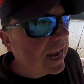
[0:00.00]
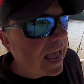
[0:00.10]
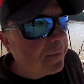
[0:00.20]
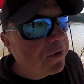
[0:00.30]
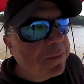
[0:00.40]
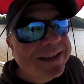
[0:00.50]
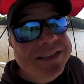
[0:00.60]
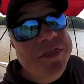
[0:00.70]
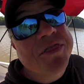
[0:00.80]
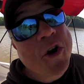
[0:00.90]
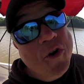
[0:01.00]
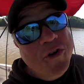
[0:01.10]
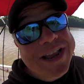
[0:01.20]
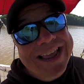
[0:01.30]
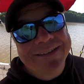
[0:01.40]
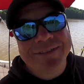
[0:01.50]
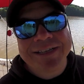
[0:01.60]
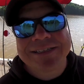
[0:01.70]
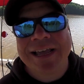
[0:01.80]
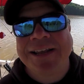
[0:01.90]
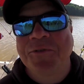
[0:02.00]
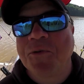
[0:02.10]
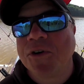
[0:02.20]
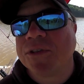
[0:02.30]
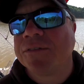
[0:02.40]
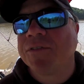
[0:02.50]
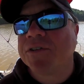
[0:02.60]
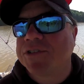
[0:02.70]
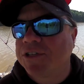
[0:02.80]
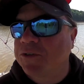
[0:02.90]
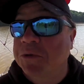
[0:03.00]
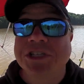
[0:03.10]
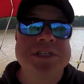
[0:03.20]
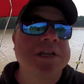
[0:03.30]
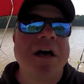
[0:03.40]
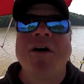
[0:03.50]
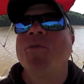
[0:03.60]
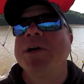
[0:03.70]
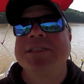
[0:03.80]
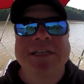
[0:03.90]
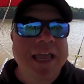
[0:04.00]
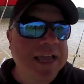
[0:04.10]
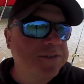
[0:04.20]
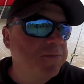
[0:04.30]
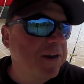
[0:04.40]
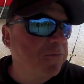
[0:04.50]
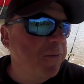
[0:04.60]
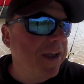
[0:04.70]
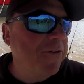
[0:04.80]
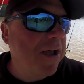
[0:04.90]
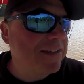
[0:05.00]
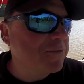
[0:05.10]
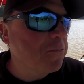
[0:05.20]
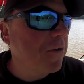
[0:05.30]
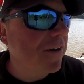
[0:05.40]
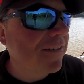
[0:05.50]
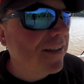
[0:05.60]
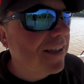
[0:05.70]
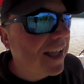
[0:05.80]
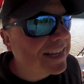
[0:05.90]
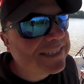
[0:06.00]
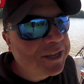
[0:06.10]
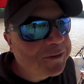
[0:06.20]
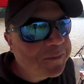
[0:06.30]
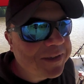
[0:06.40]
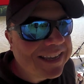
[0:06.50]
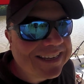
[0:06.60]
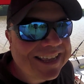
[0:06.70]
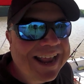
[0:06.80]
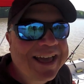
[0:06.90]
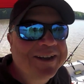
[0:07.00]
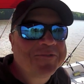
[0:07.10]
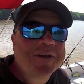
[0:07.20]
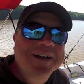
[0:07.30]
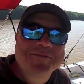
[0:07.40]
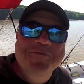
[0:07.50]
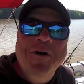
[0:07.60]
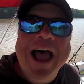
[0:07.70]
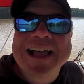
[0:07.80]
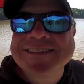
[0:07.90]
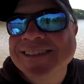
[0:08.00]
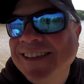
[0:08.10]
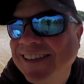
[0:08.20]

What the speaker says: I'm on about the third day of this. I had to work the first two, which is always the case whenever we get rising water. I seldom get to get out here right on the rise.